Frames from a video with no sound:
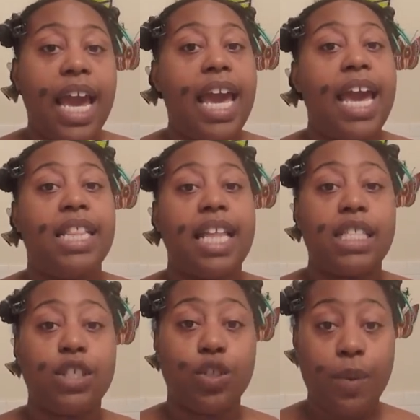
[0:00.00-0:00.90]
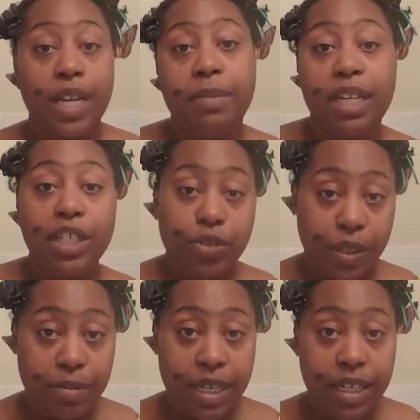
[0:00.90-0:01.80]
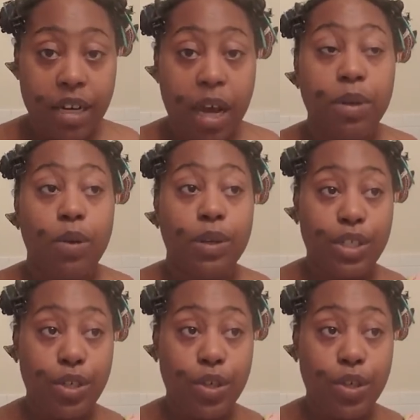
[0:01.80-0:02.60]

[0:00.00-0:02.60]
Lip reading: And that's a 20-minute treatment. I'm going